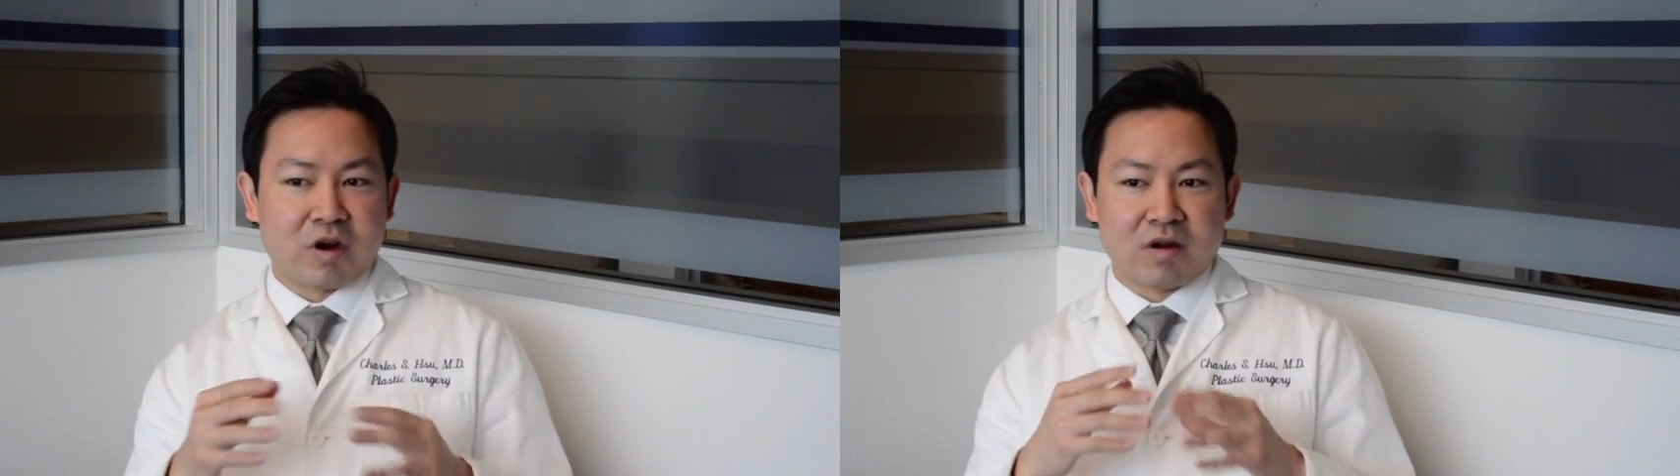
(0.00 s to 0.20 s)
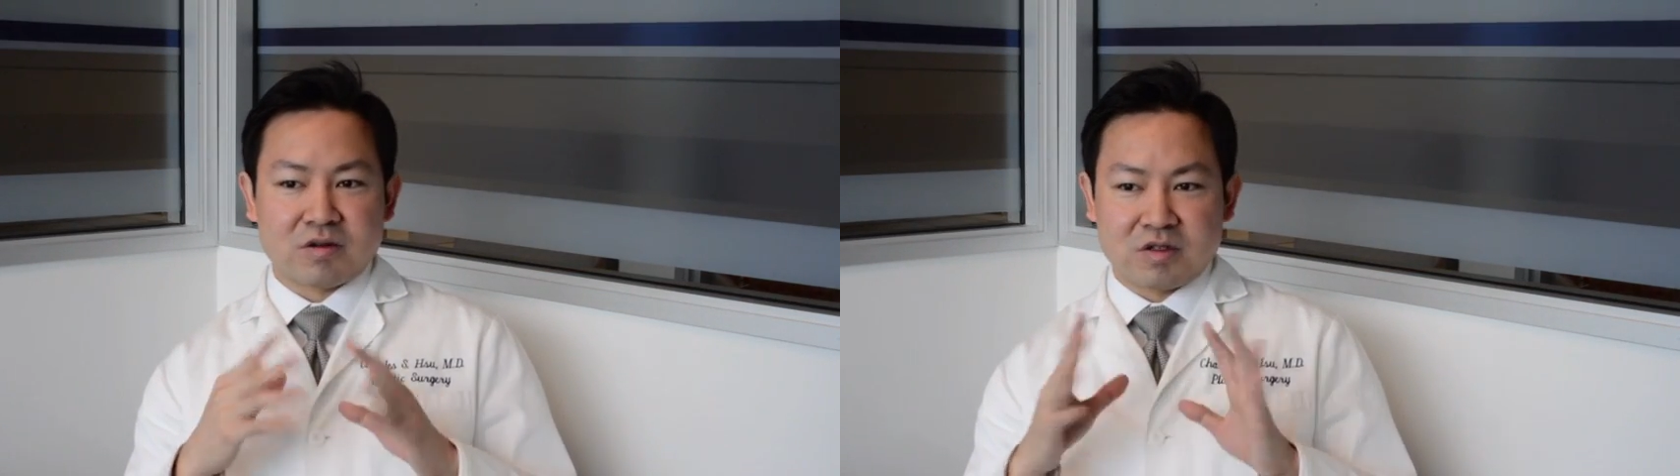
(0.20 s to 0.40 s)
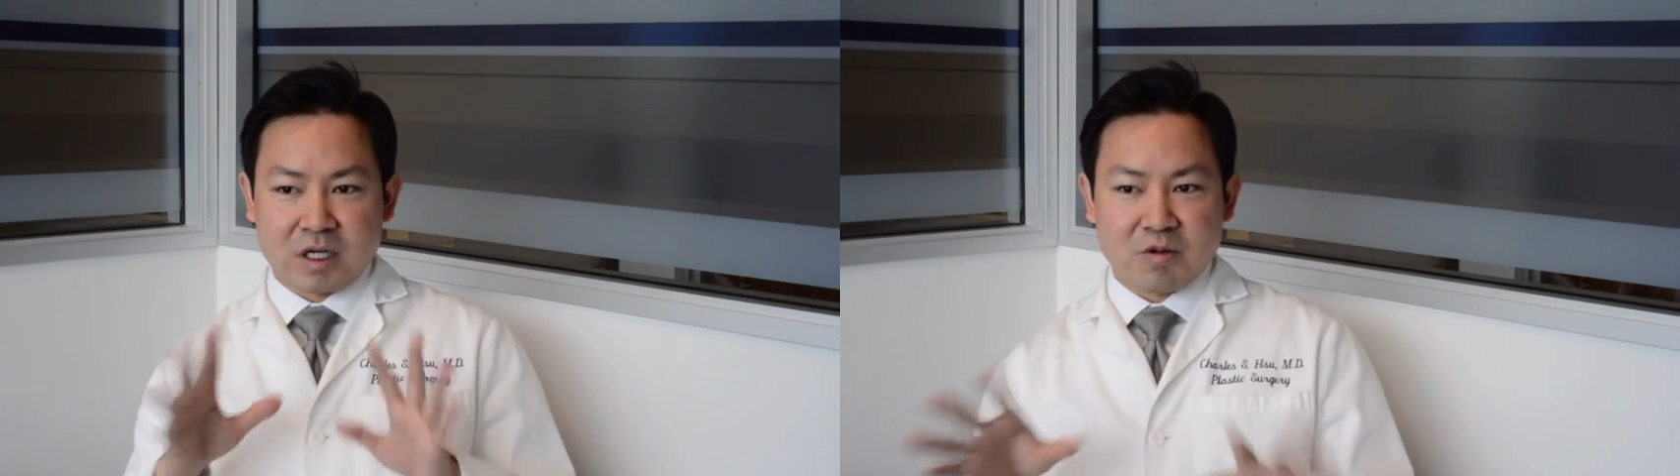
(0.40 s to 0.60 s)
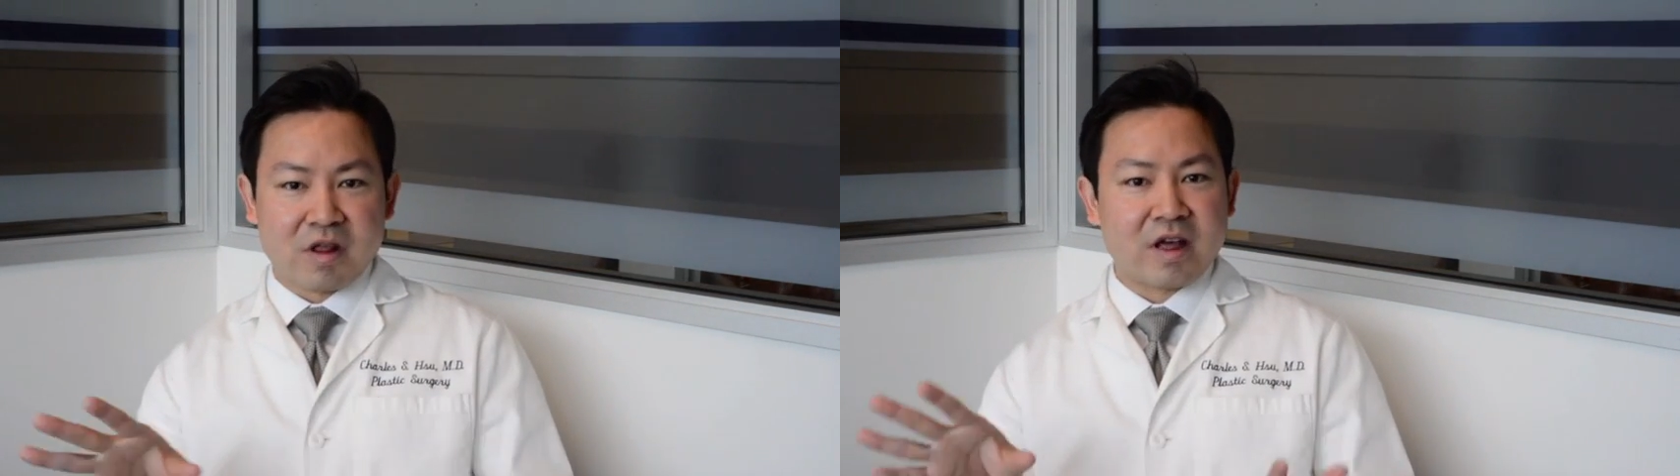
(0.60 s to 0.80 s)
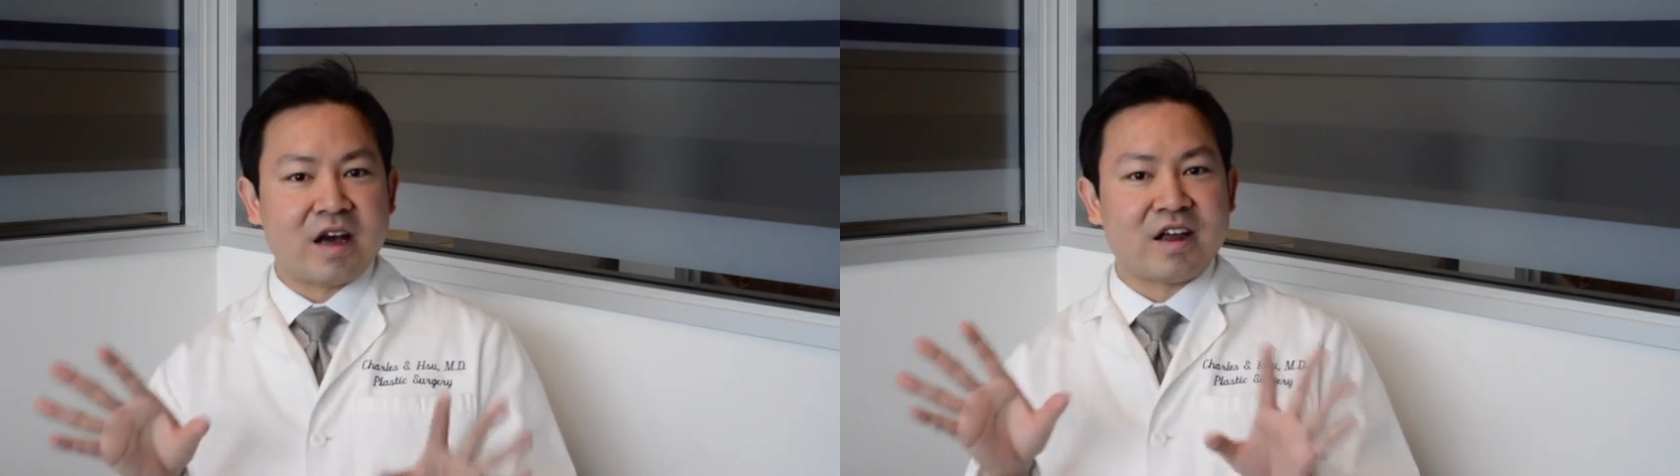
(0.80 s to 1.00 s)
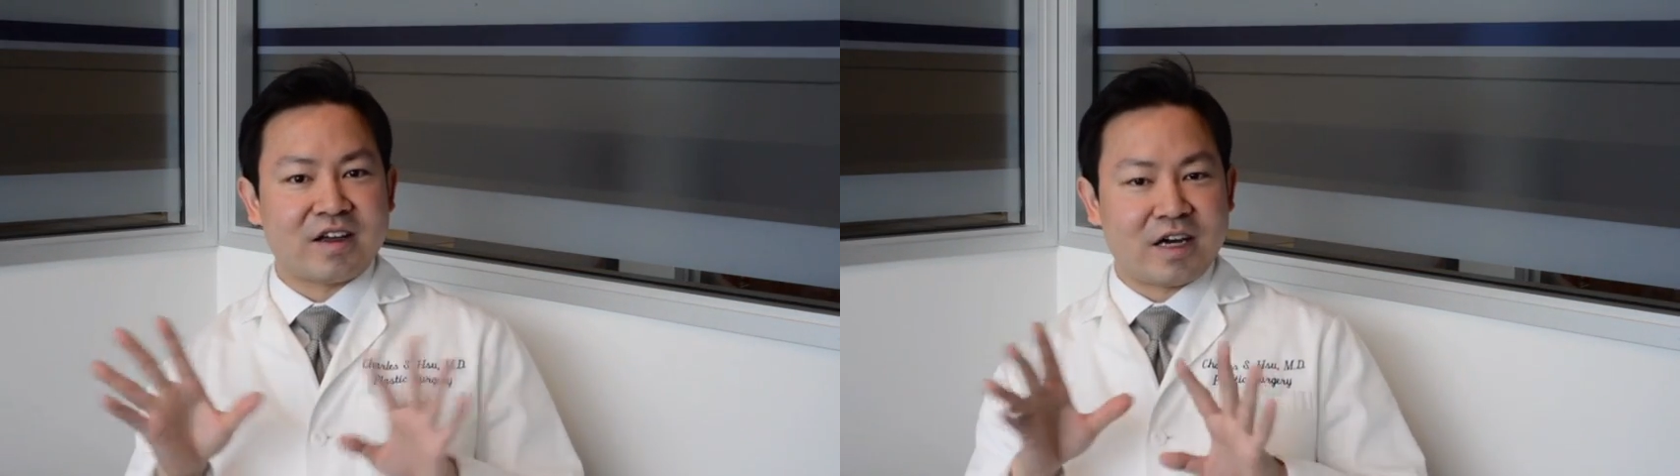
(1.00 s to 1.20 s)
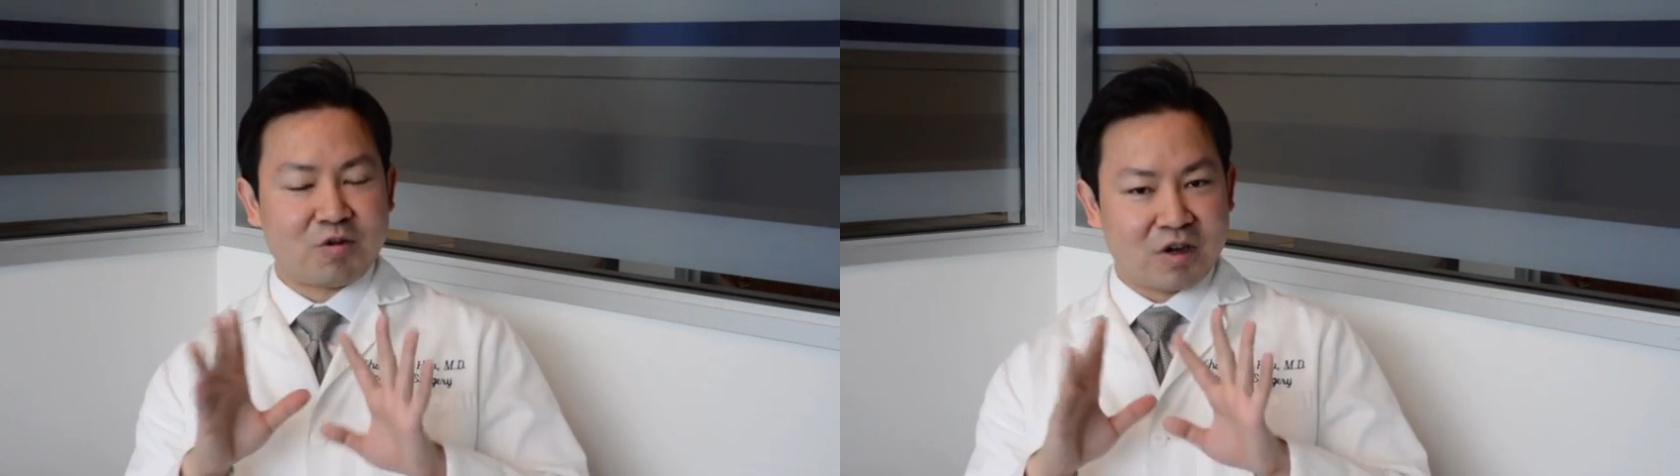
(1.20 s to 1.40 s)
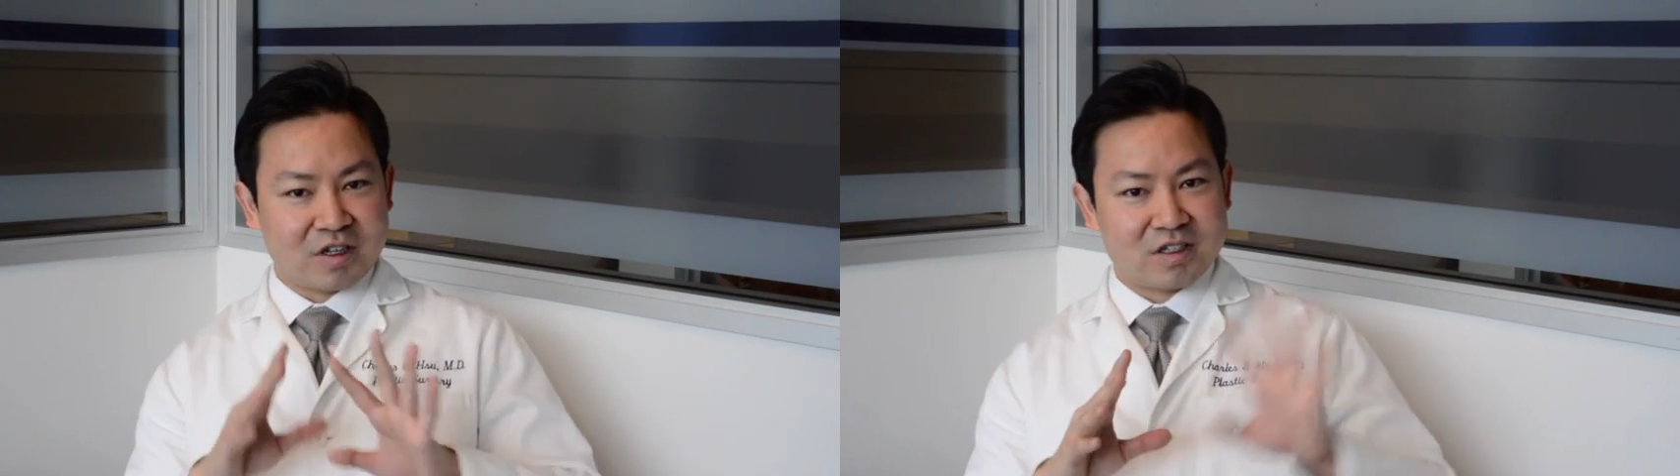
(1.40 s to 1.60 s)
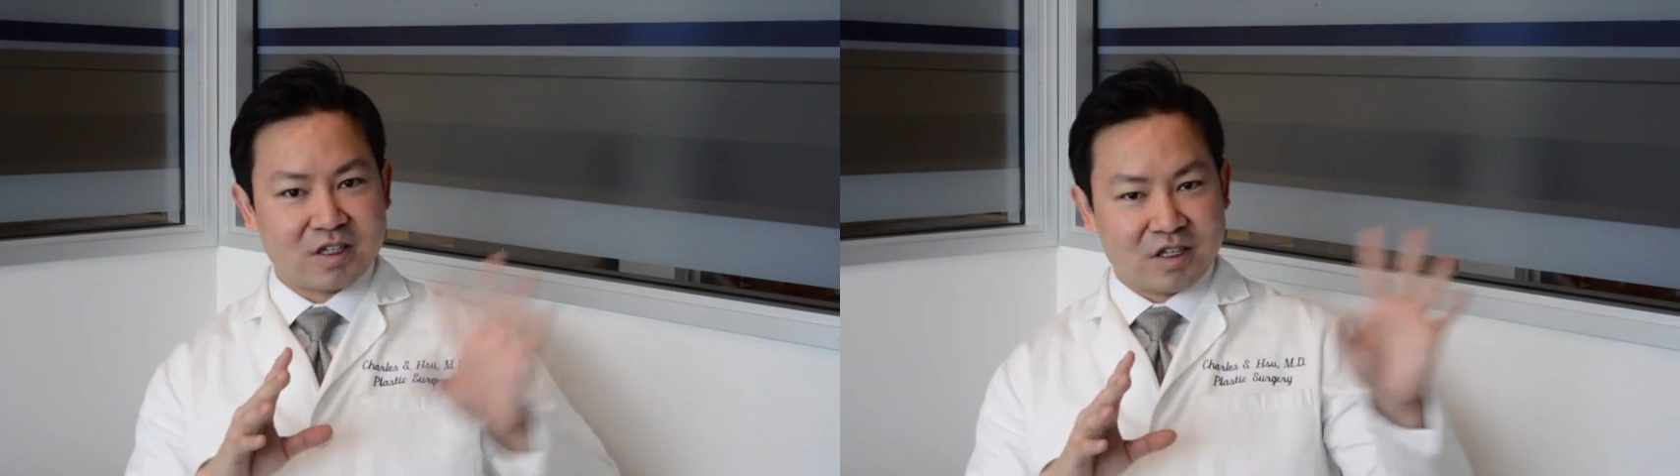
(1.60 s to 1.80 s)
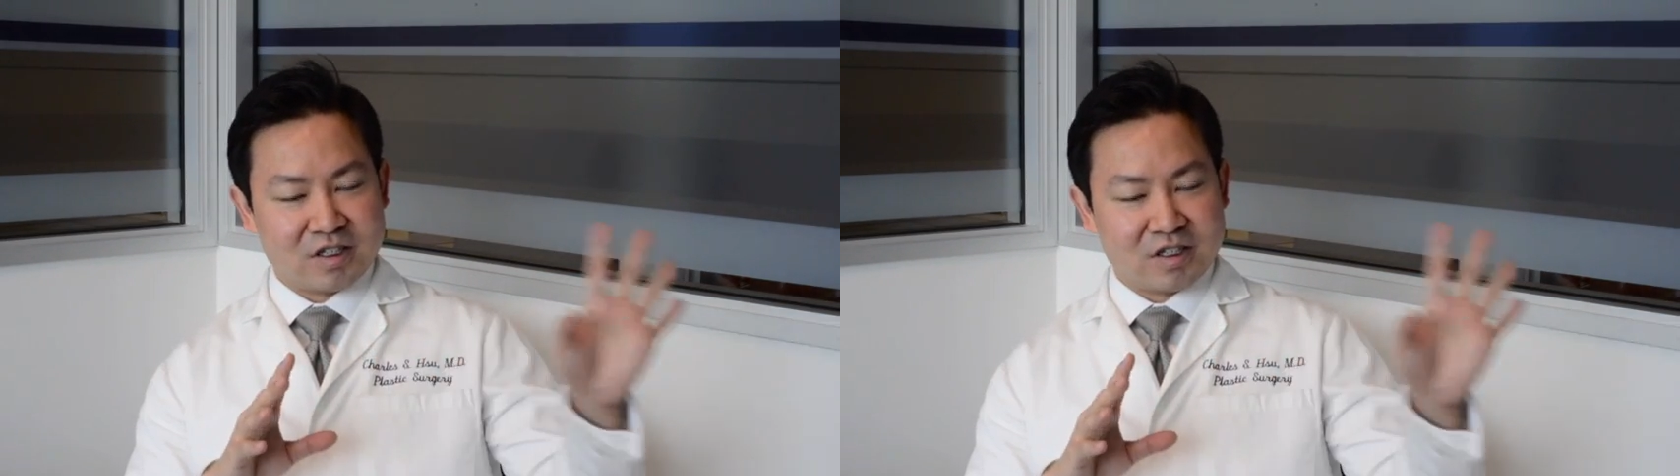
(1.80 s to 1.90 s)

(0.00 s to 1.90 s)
where they're done with that and kind of want to